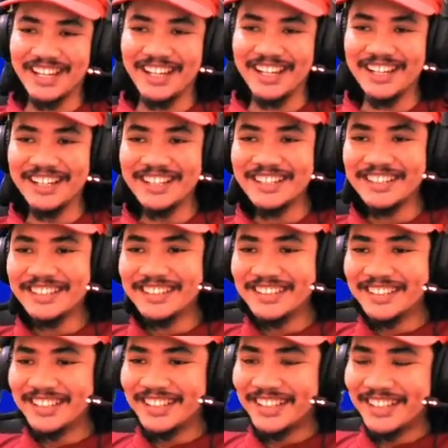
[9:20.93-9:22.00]

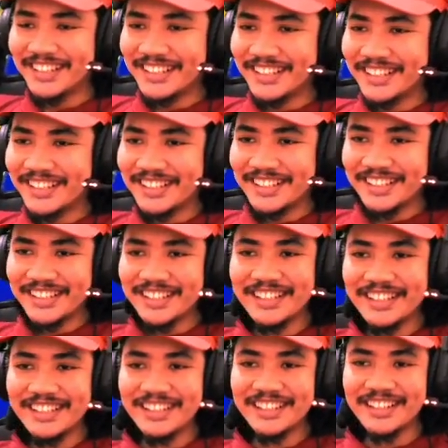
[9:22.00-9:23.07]

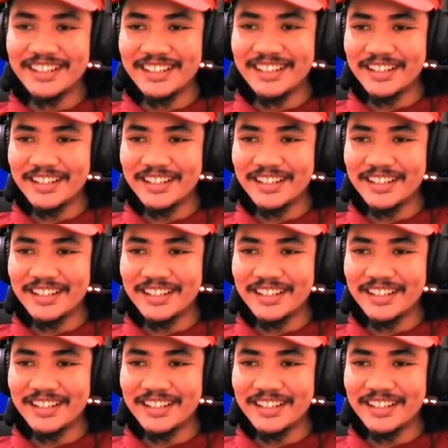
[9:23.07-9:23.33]
[no speech]